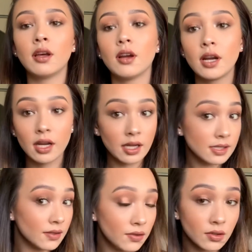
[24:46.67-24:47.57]
Alright guys,
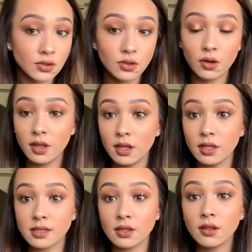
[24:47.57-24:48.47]
if you enjoyed
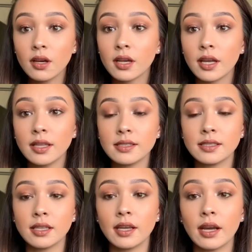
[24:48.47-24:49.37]
this look and
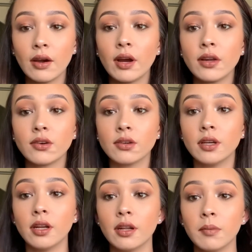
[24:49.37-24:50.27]
seeing how I
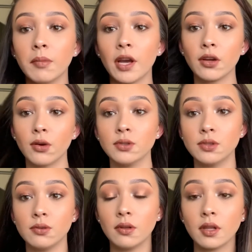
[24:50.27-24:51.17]
created my
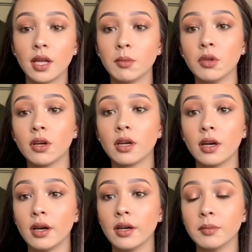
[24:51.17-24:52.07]
go-to glam look,
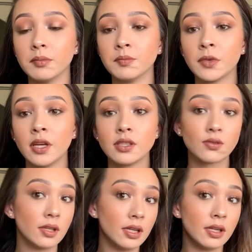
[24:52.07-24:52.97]
it's
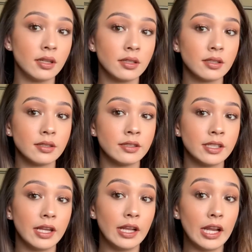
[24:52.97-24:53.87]
really
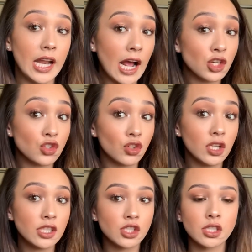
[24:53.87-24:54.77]

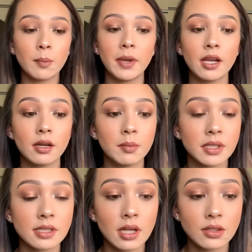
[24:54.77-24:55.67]
natural-ish makeup.
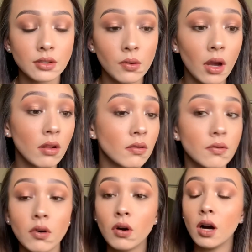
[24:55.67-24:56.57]
It's not too
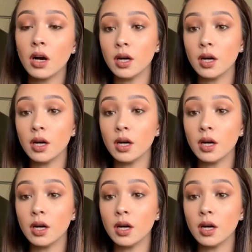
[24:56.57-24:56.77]
colorful.